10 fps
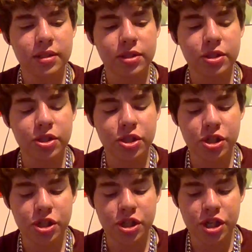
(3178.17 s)

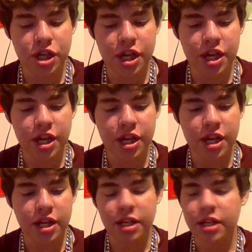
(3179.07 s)

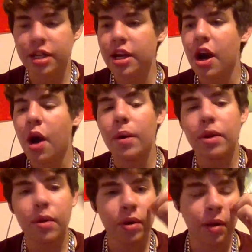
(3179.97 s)
Shit. Oh
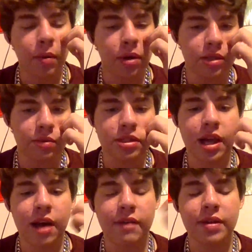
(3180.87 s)
no, it was
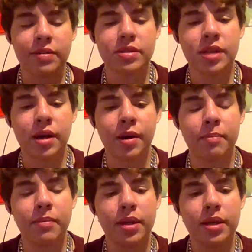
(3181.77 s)
Taft. It was
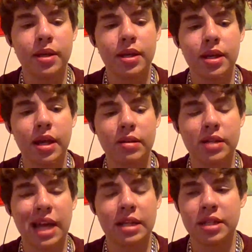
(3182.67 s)

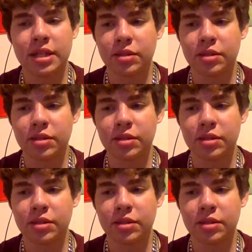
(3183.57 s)
Kansas City